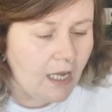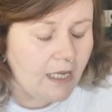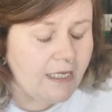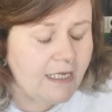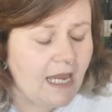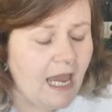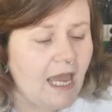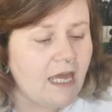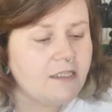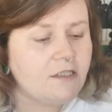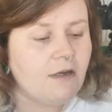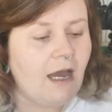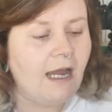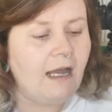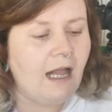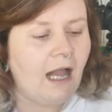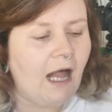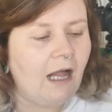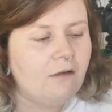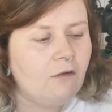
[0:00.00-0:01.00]
Yeah, so
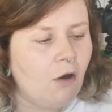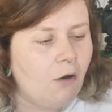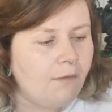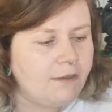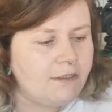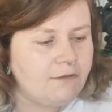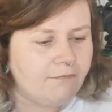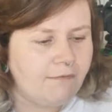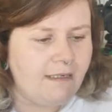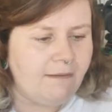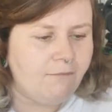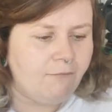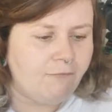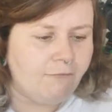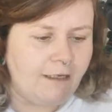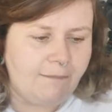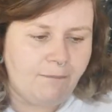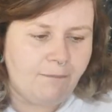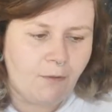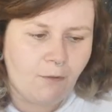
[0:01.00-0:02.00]
I'll always
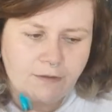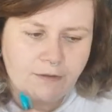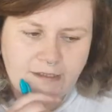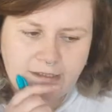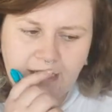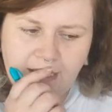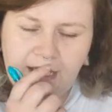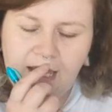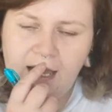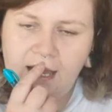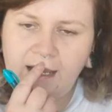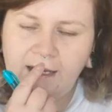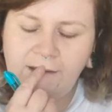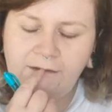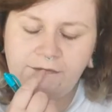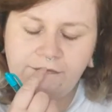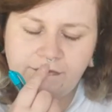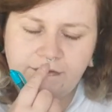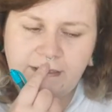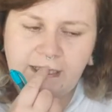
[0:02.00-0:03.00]
repost the
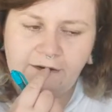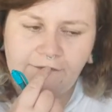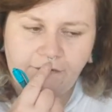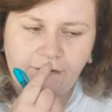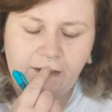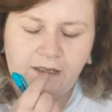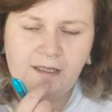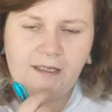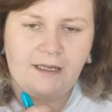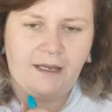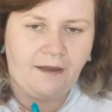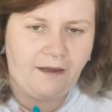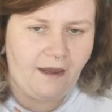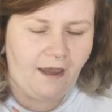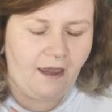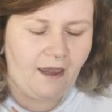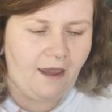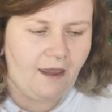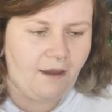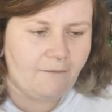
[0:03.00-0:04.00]
live, definitely,
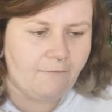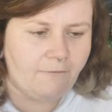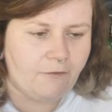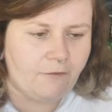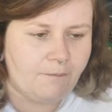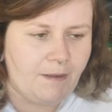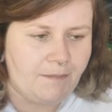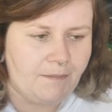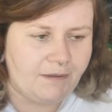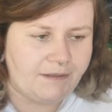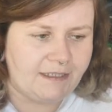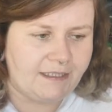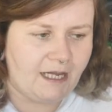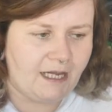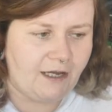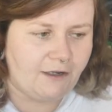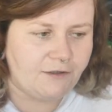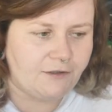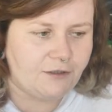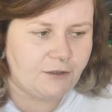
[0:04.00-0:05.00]
for people to
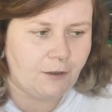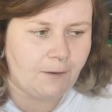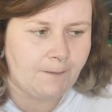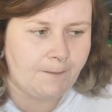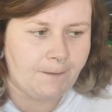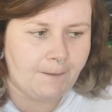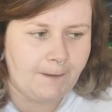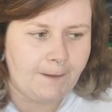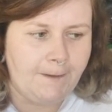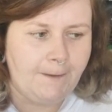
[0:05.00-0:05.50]
catch up.